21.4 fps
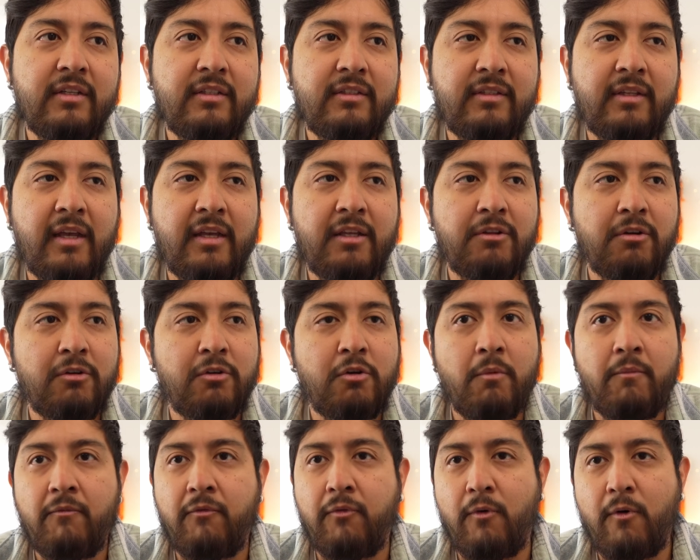They don't
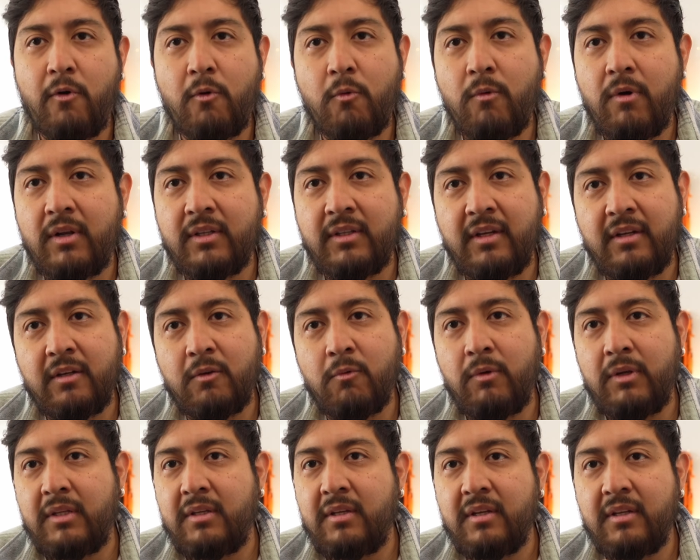come forward
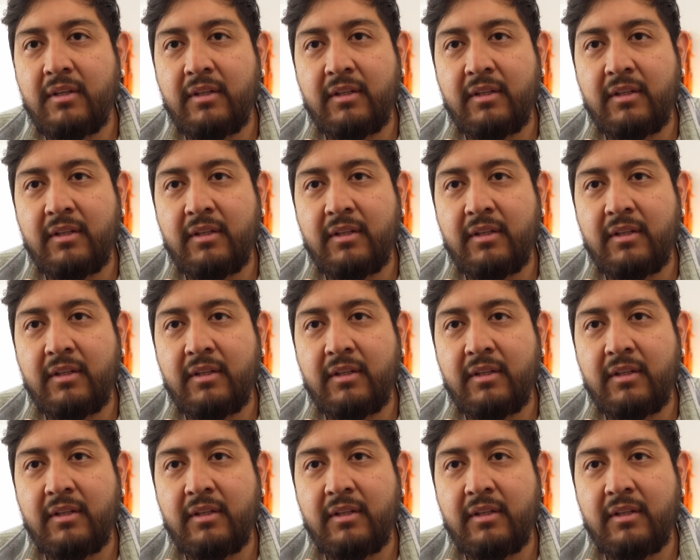with